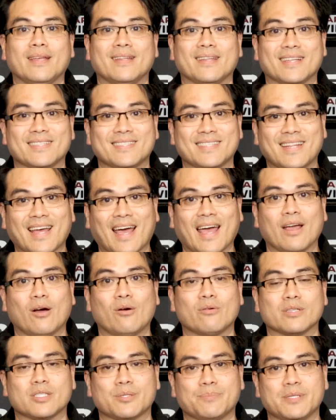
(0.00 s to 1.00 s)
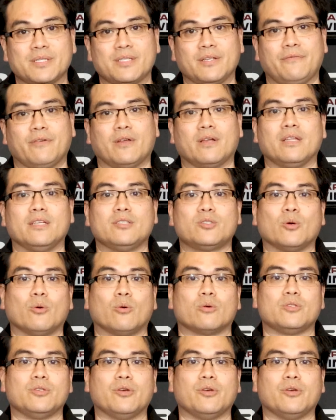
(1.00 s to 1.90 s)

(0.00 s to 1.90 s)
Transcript: Now today I want to specifically talk